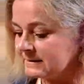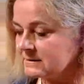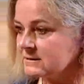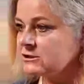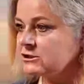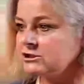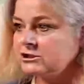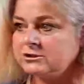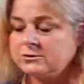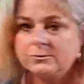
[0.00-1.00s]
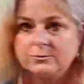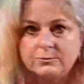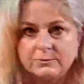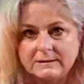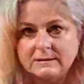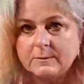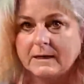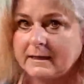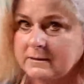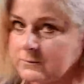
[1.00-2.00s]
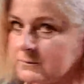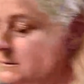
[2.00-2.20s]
This is what I use.